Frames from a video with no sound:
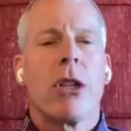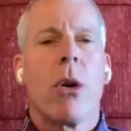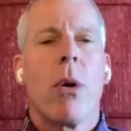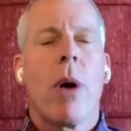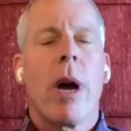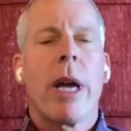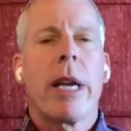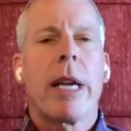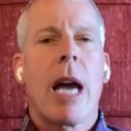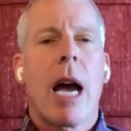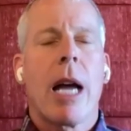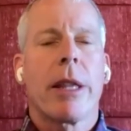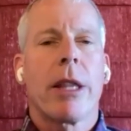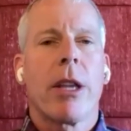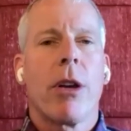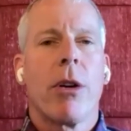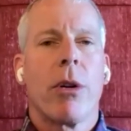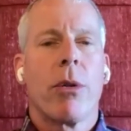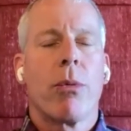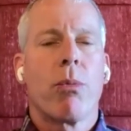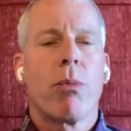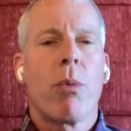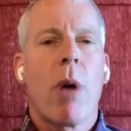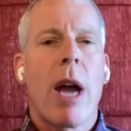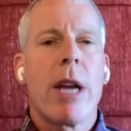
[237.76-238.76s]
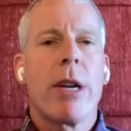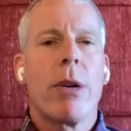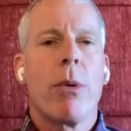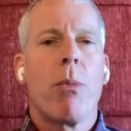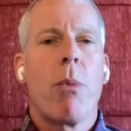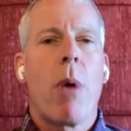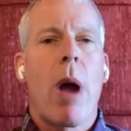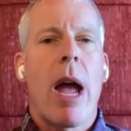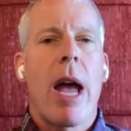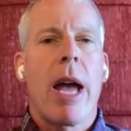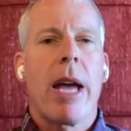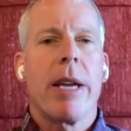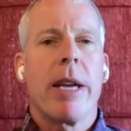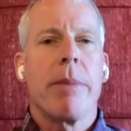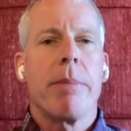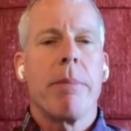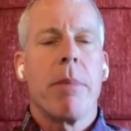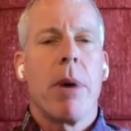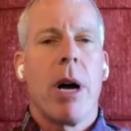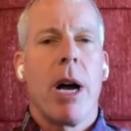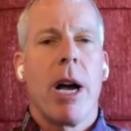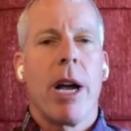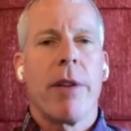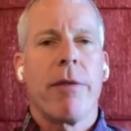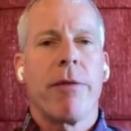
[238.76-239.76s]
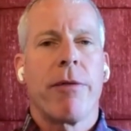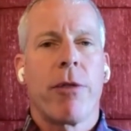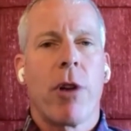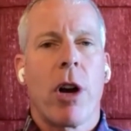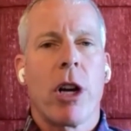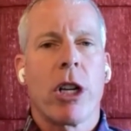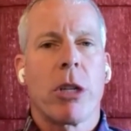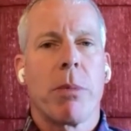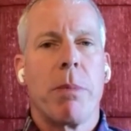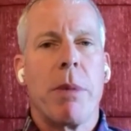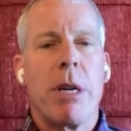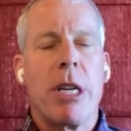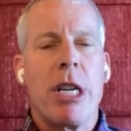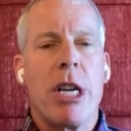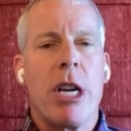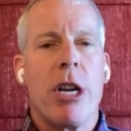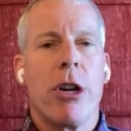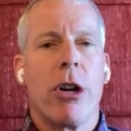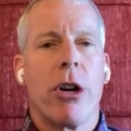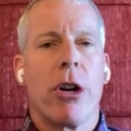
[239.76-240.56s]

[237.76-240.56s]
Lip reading: So I got there, and right away, my freshman